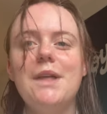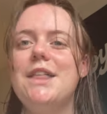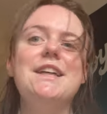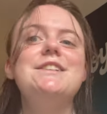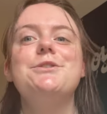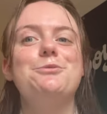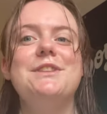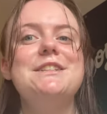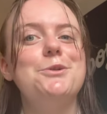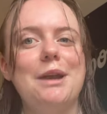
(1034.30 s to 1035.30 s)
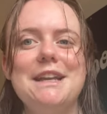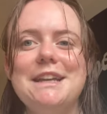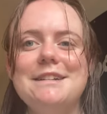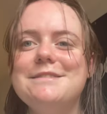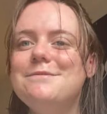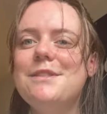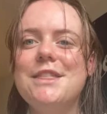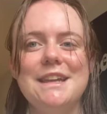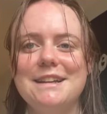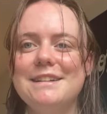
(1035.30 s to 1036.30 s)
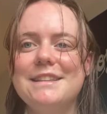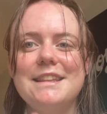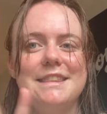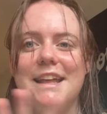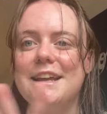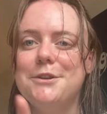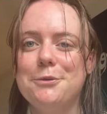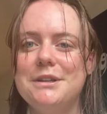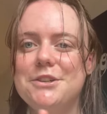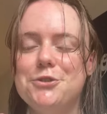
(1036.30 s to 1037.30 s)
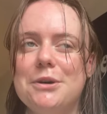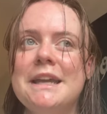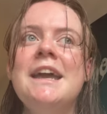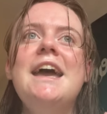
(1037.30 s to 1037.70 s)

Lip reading: that's a writing thing that I don't enjoy.